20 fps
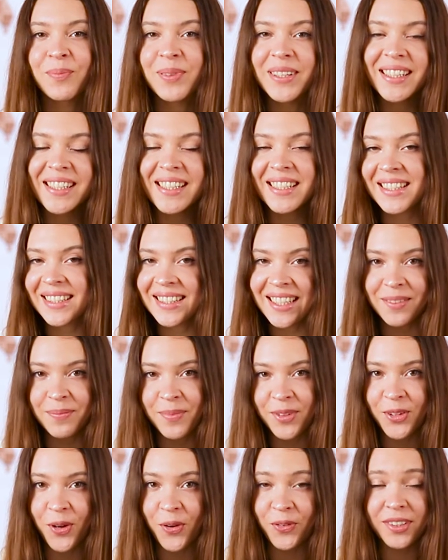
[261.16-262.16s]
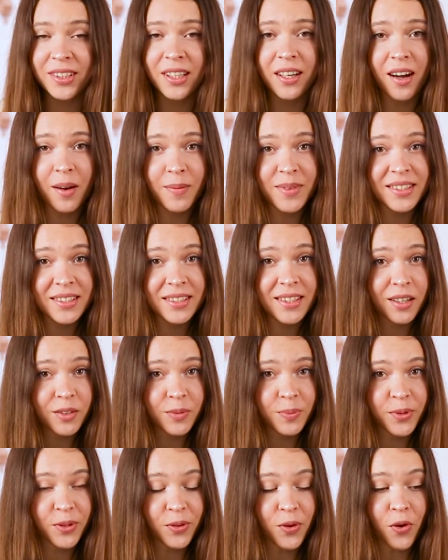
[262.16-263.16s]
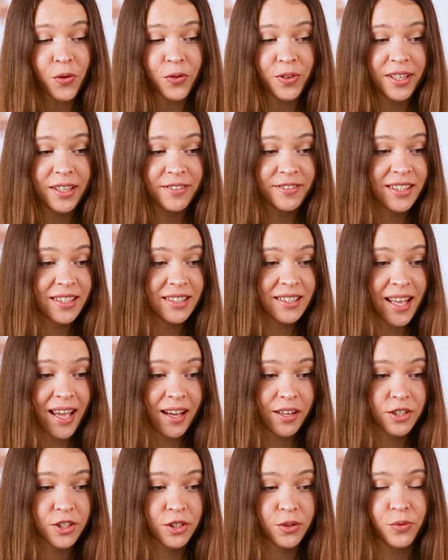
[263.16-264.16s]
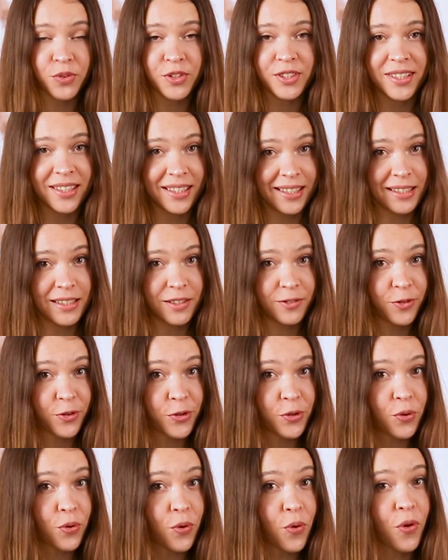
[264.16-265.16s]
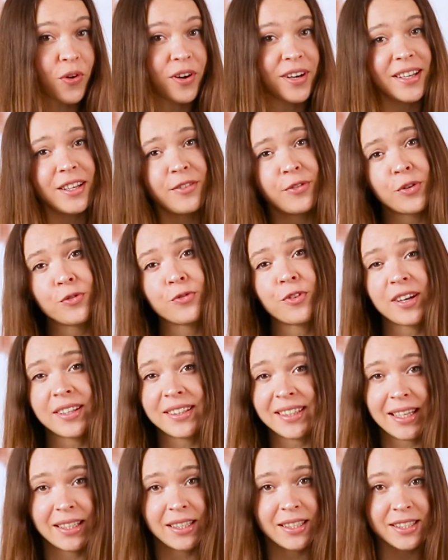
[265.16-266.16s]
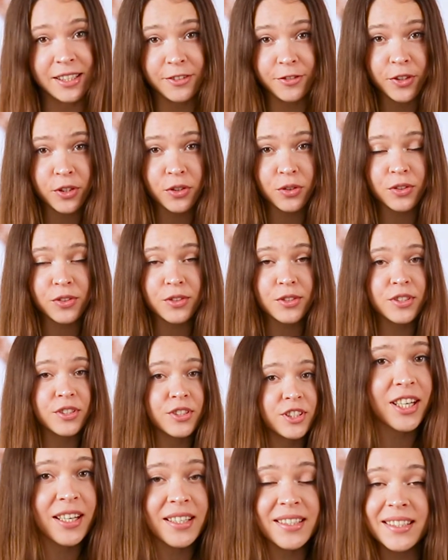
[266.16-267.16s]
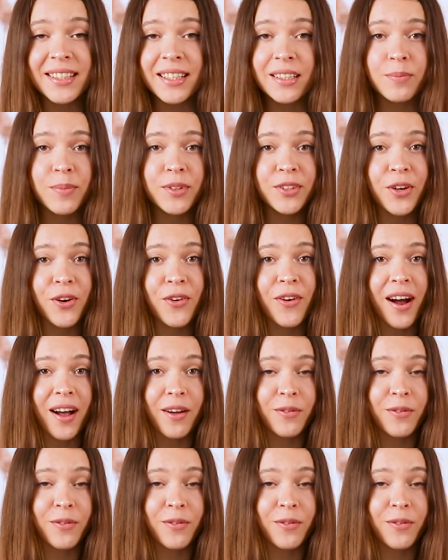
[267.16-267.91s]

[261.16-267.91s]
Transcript: Please let me know in comments down below if this action was easy for you, or if you find any difficulties, just let me know.